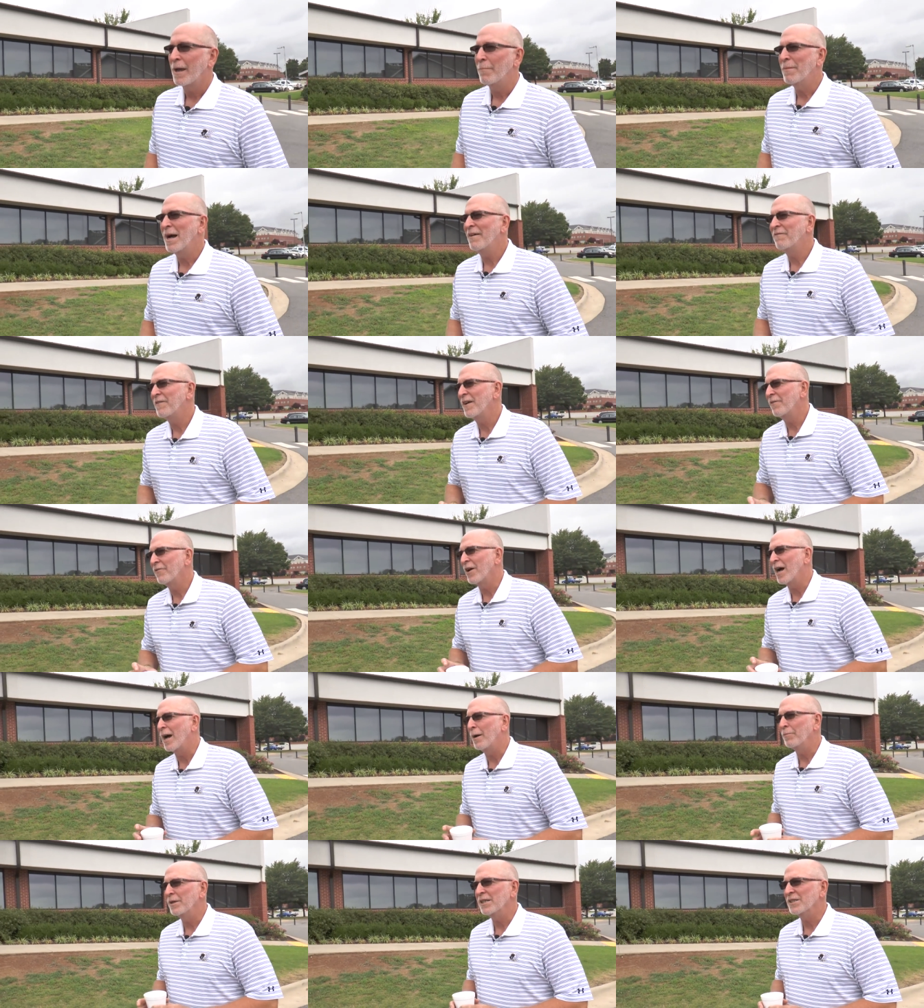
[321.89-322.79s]
My favorite
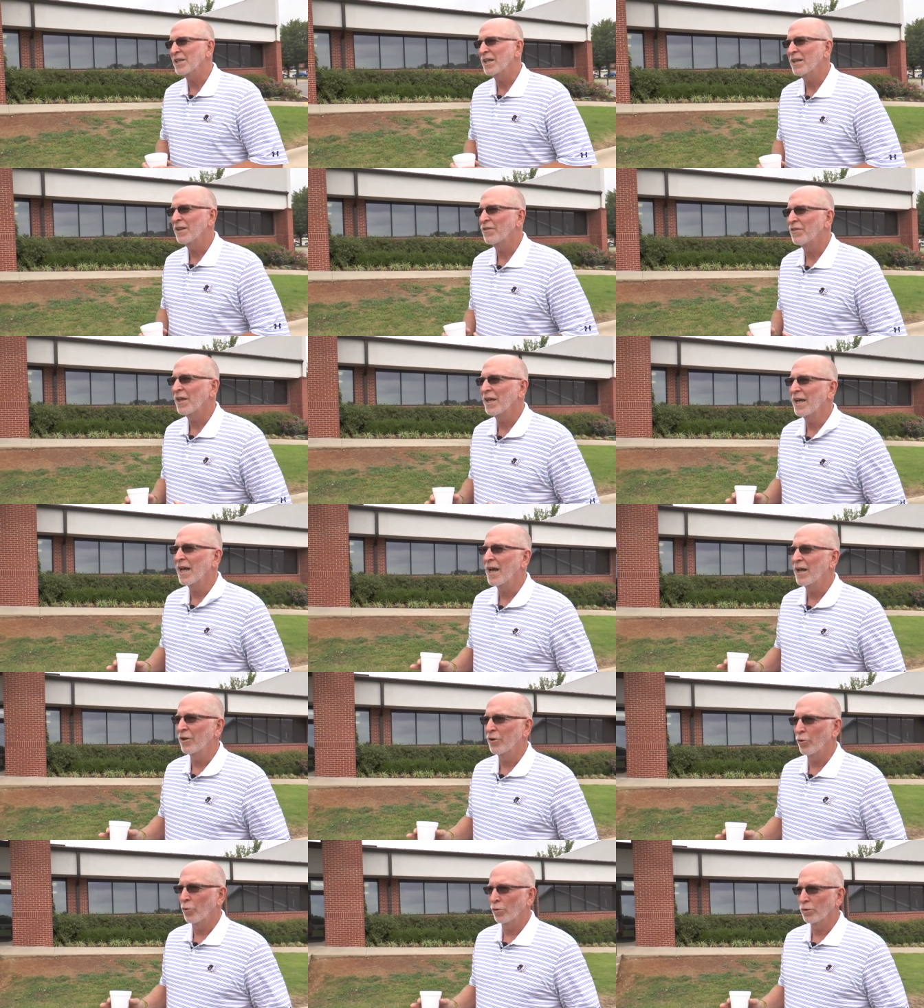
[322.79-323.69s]
hobby is anything
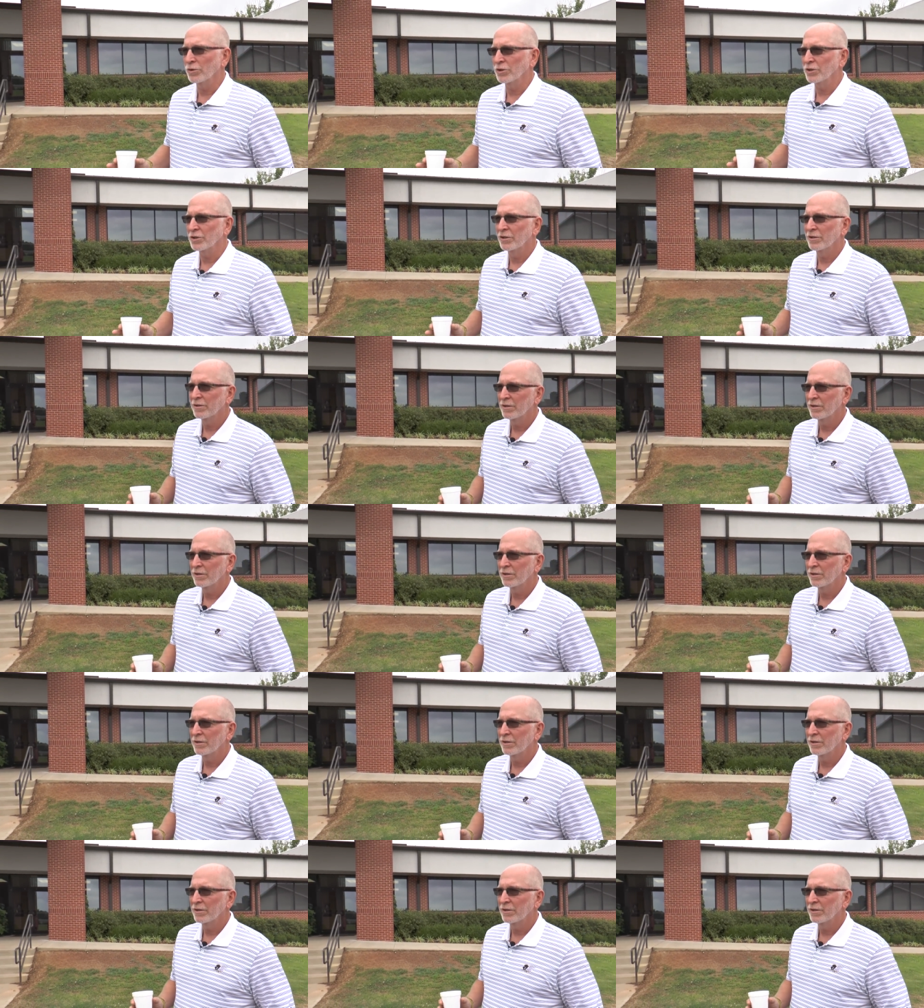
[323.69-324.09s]
outdoors,